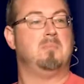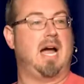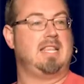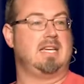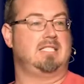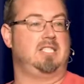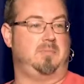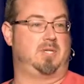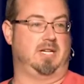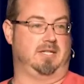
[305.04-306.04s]
by the
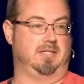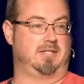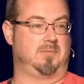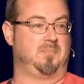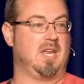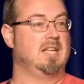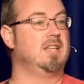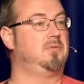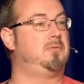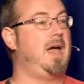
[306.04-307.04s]
Egyptians.
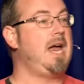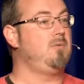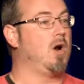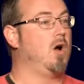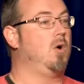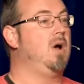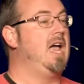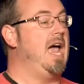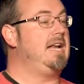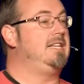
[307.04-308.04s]
The Pharaoh
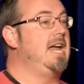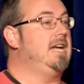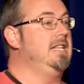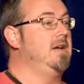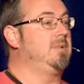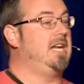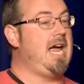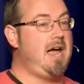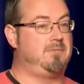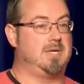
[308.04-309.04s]
had taken them
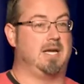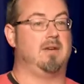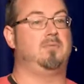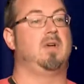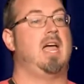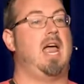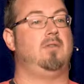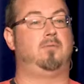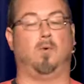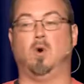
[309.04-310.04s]
captive
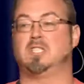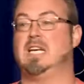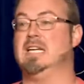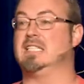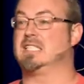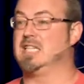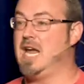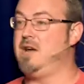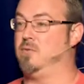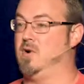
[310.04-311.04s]
and forced into
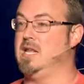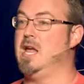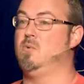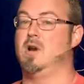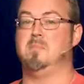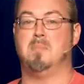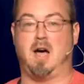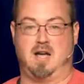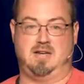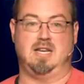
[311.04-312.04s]
slavery. They were in
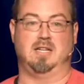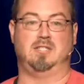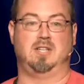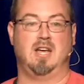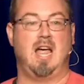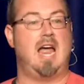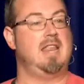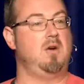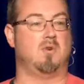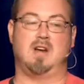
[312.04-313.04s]
bondage, and
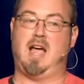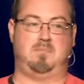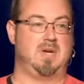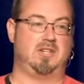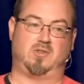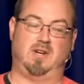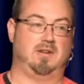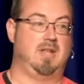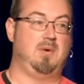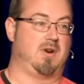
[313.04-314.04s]
they were not being
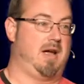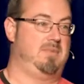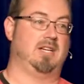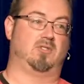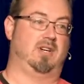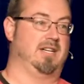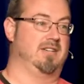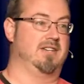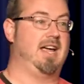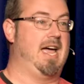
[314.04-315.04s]
treated
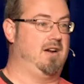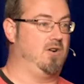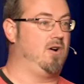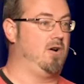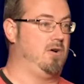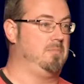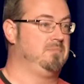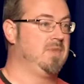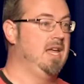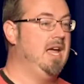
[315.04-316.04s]
good at all.
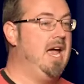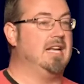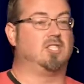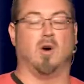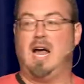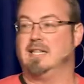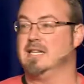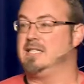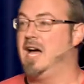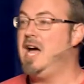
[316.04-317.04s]
And so at the
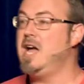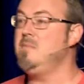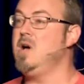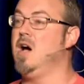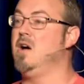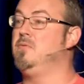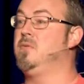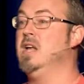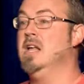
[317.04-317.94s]
time of